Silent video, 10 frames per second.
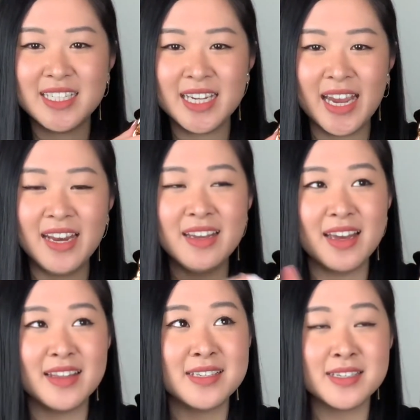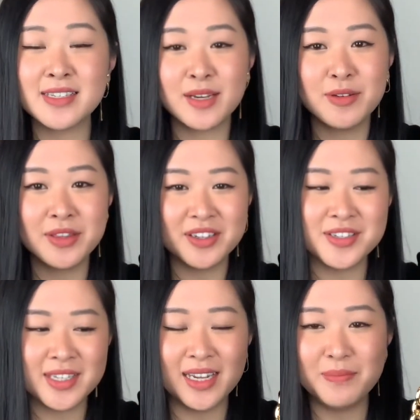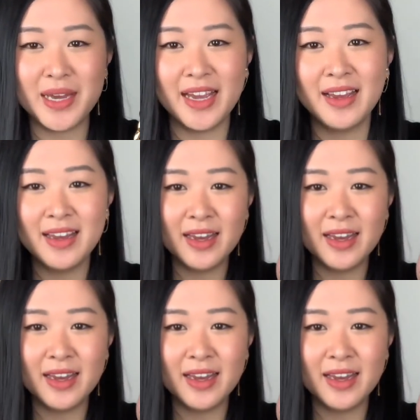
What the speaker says: chain, and that's just like with the Cousine bag.